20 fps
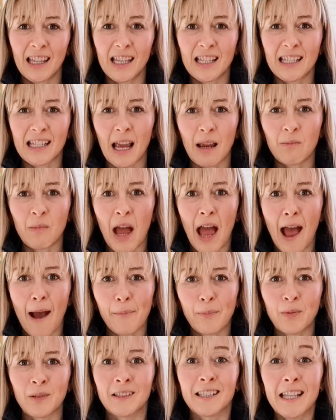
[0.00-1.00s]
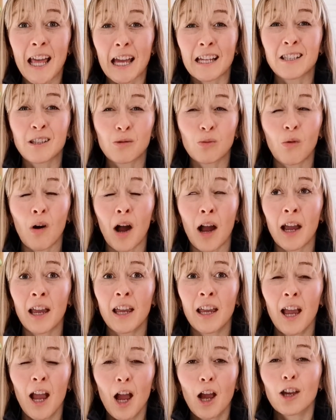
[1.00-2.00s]
the same happens. That's
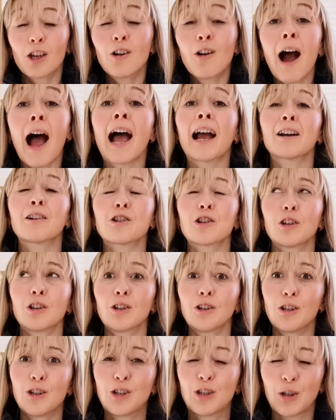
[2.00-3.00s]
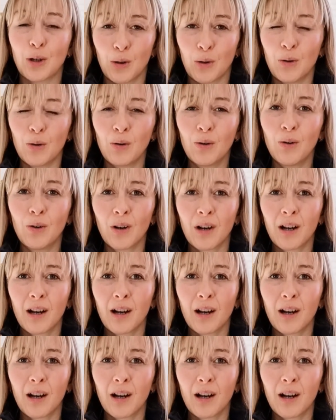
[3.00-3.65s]
why you actually do